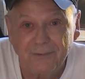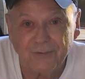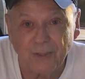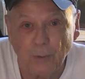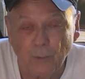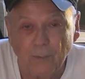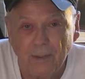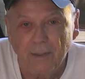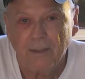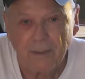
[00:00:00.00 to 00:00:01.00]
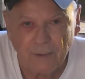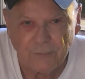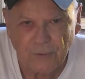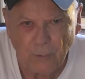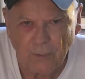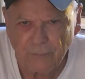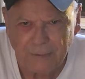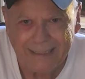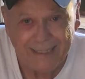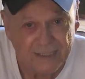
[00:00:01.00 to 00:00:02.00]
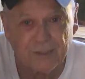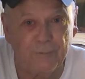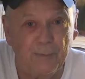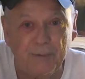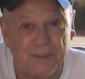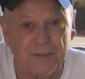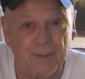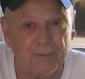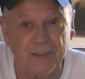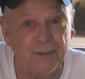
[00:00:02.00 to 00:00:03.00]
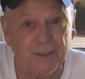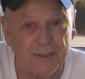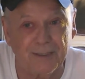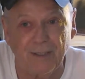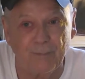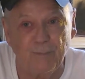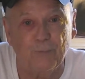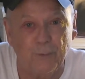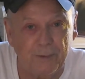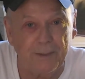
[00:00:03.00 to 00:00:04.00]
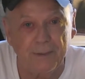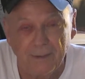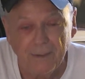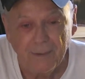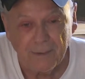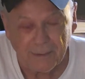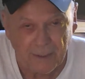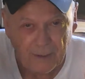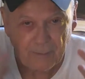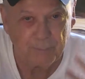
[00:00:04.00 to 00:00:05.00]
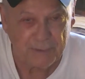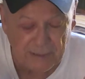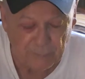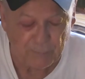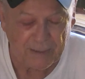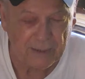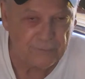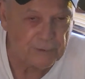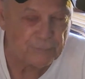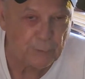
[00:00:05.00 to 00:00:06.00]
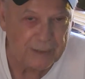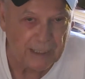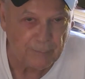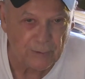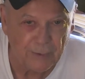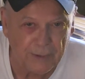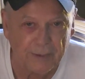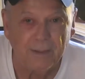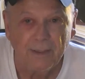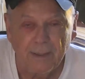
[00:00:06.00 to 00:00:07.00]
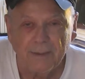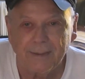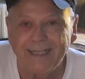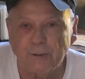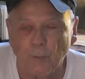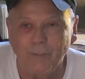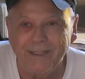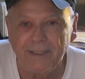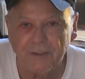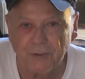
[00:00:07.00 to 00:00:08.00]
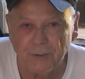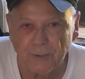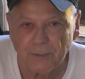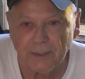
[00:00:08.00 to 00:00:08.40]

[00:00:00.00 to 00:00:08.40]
So if he has to repeat something a lot of times before he kind of becomes part of his vocabulary, then that's what we need to do.